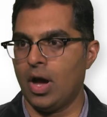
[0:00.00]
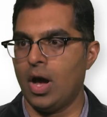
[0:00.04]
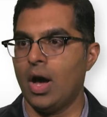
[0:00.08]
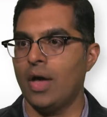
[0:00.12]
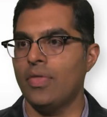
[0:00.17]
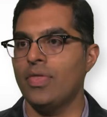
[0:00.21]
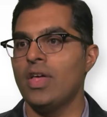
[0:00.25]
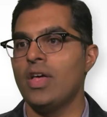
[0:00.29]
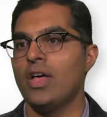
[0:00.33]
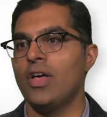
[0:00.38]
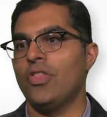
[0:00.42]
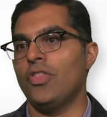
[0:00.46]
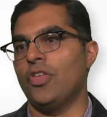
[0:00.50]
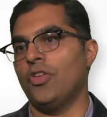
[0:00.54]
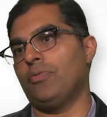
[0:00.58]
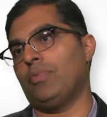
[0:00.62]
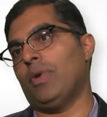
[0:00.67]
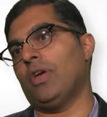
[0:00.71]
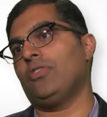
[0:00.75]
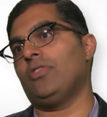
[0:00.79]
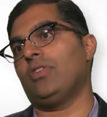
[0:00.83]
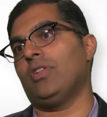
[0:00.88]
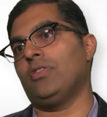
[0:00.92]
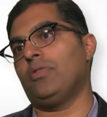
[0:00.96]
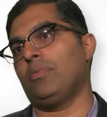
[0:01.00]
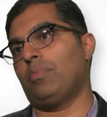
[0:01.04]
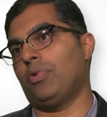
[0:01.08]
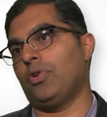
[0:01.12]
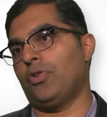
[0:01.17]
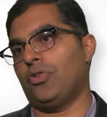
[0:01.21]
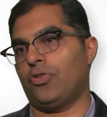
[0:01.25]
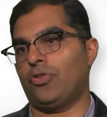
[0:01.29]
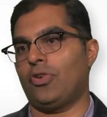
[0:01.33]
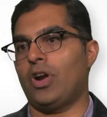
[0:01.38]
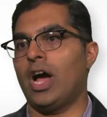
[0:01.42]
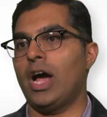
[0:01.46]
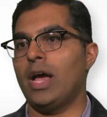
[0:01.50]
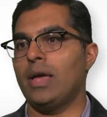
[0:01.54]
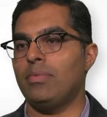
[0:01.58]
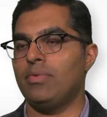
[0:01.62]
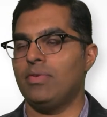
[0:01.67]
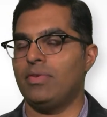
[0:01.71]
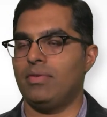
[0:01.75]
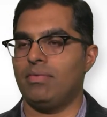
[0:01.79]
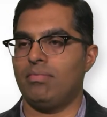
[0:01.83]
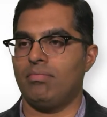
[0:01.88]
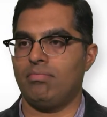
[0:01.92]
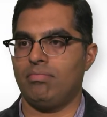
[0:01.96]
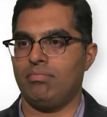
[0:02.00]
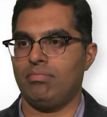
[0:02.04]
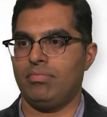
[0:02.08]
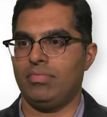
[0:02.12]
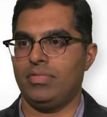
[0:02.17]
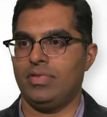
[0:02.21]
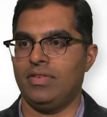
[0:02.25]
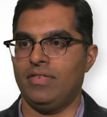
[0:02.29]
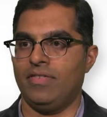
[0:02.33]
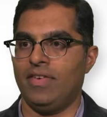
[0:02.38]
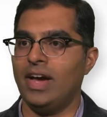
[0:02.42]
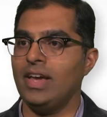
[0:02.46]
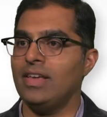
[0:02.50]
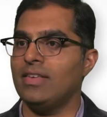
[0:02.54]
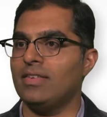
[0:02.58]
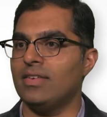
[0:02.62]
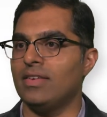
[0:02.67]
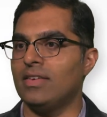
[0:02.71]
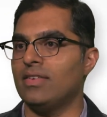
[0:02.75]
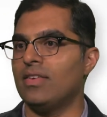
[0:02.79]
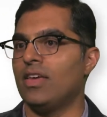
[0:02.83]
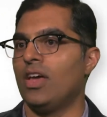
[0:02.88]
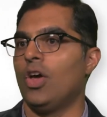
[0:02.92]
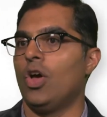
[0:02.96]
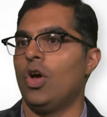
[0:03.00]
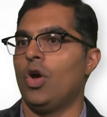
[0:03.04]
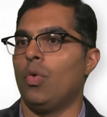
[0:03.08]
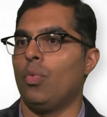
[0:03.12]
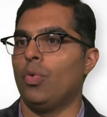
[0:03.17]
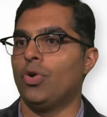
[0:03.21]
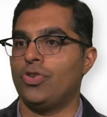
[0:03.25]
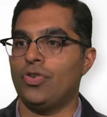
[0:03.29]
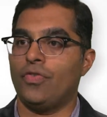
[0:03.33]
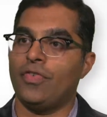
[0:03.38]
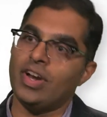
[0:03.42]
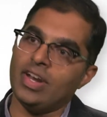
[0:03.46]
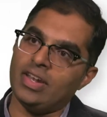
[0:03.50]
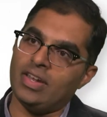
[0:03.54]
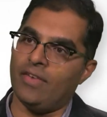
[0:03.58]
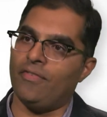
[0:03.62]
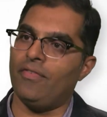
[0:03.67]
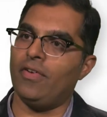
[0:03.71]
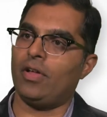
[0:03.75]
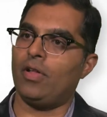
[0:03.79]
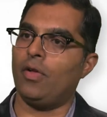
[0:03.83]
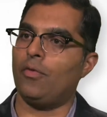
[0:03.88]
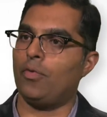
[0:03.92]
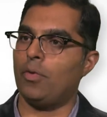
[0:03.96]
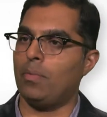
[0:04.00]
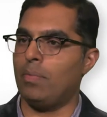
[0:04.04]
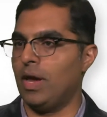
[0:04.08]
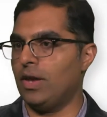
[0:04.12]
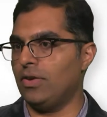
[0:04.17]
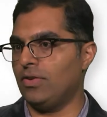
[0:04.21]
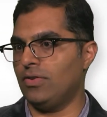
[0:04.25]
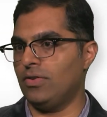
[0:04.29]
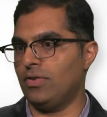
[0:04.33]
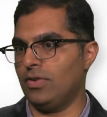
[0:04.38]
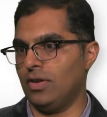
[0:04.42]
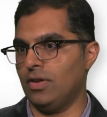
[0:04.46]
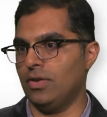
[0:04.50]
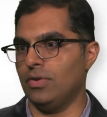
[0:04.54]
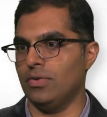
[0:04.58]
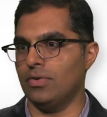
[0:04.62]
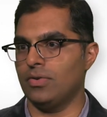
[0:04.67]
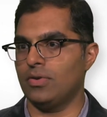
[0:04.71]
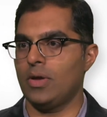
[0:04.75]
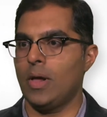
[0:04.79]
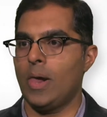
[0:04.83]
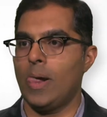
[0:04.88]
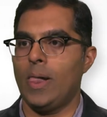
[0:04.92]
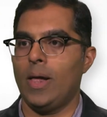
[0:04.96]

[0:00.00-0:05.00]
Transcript: on, the specialist prescribes devices which are very difficult for patients to use.